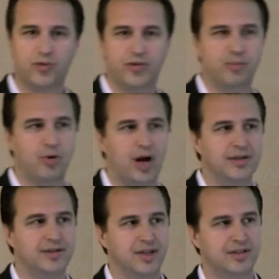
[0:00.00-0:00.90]
through this
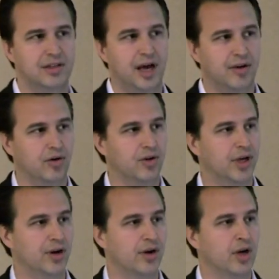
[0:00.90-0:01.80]
process a lot
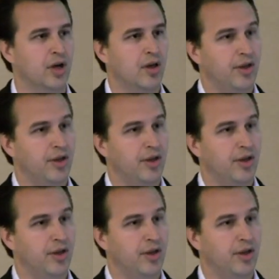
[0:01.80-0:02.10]
earlier